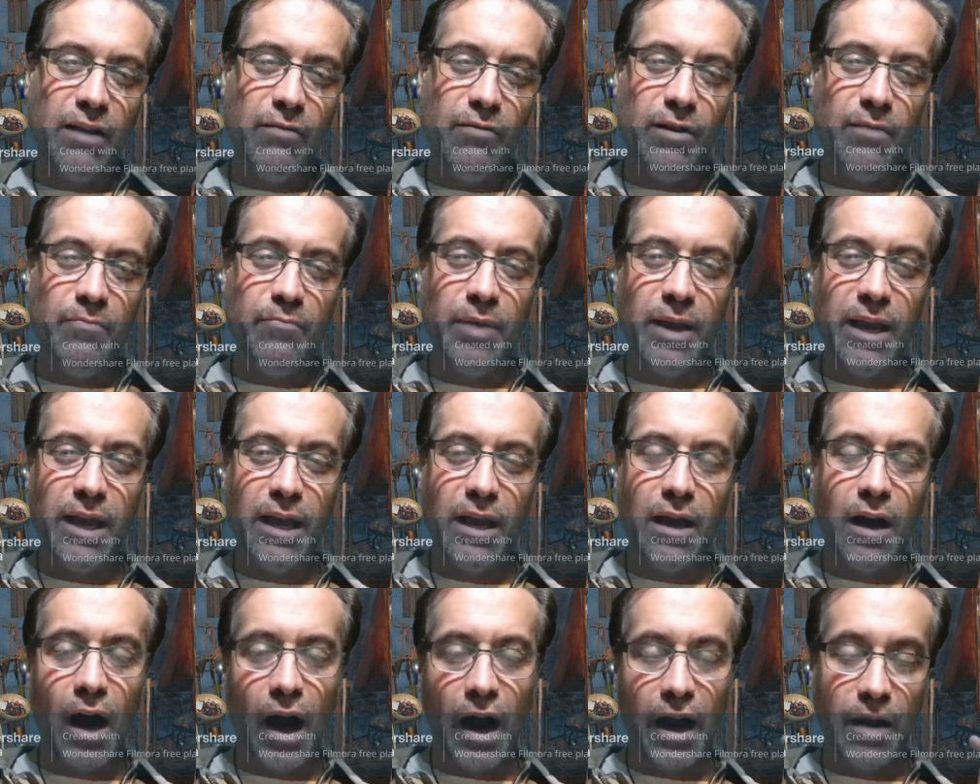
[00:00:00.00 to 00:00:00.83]
would
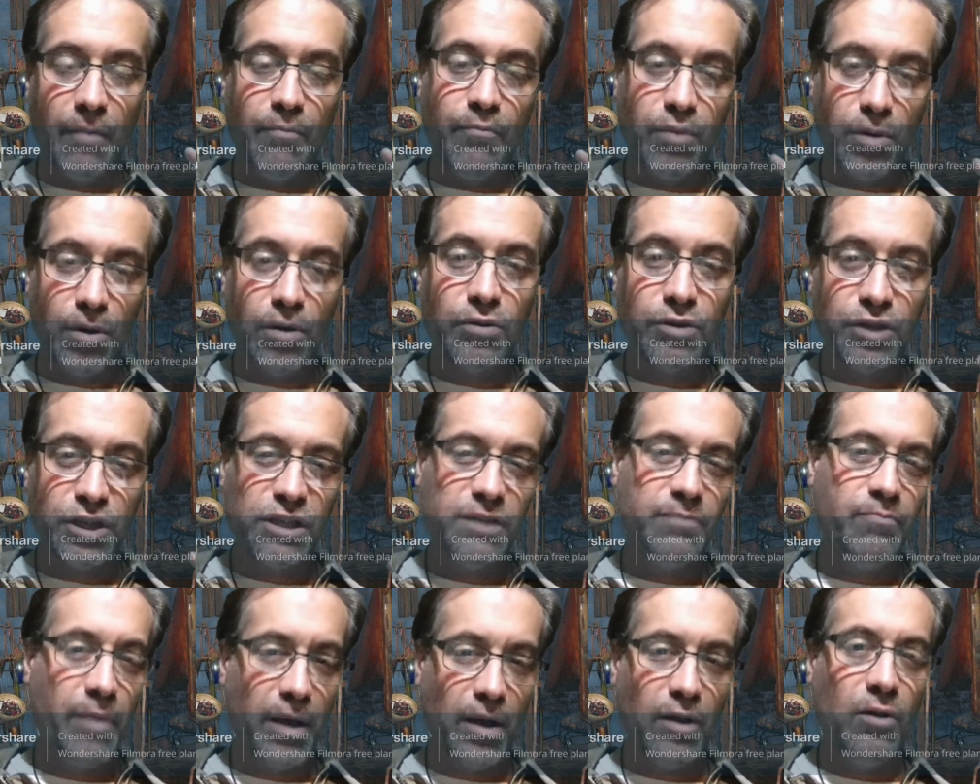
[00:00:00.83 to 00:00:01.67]
be on a per
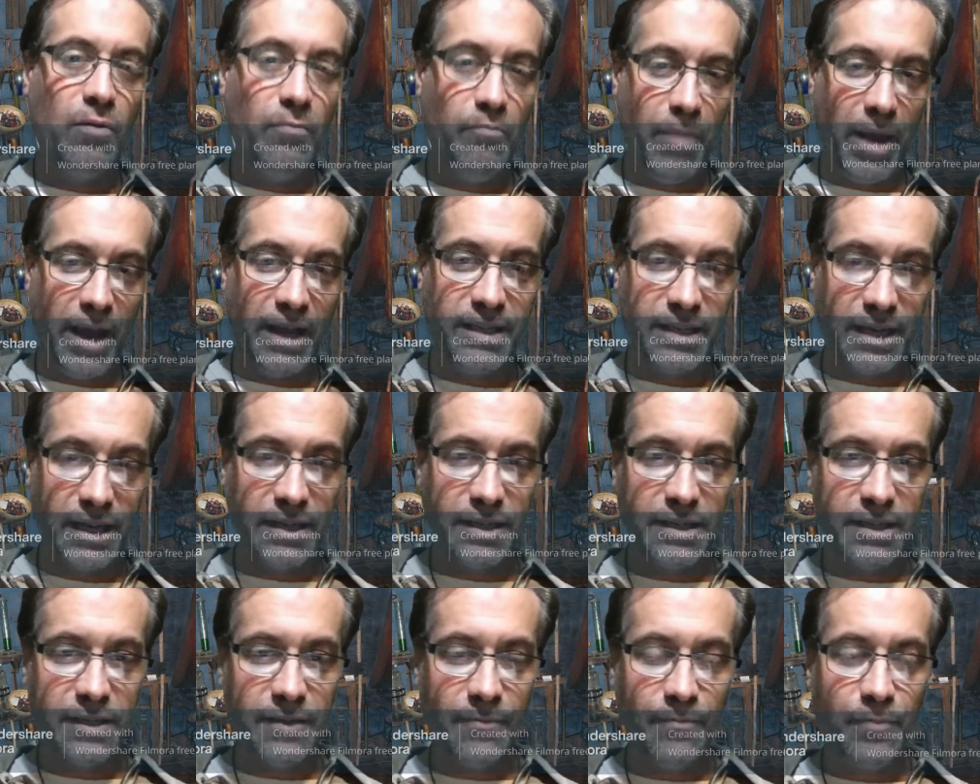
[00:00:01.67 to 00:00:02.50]
spell
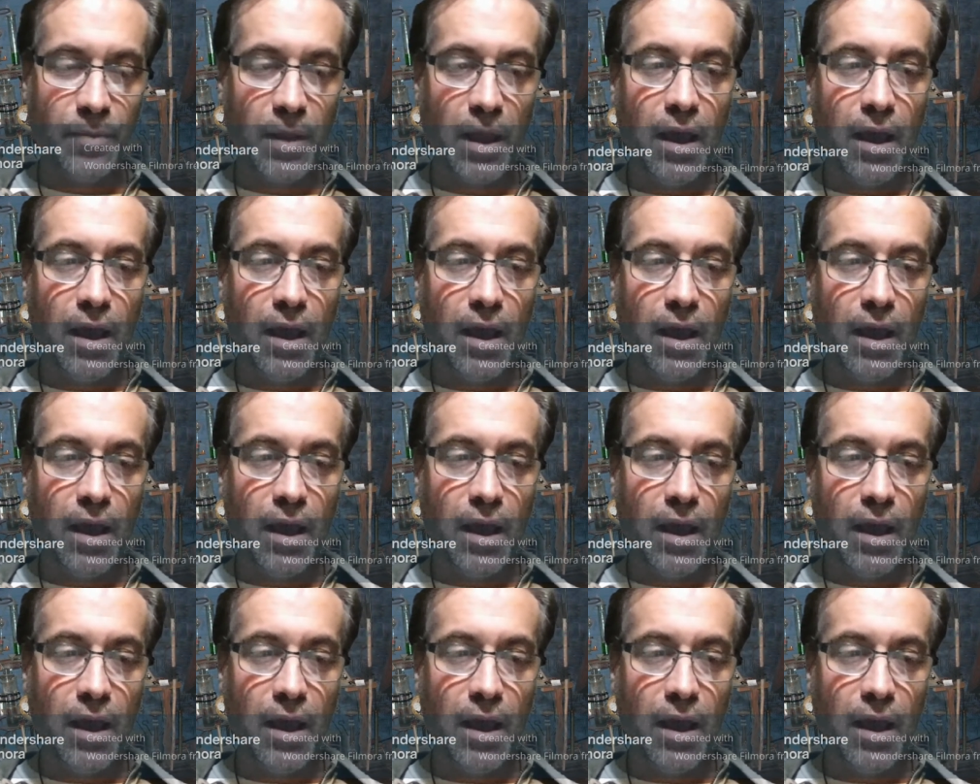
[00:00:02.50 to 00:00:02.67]
basis.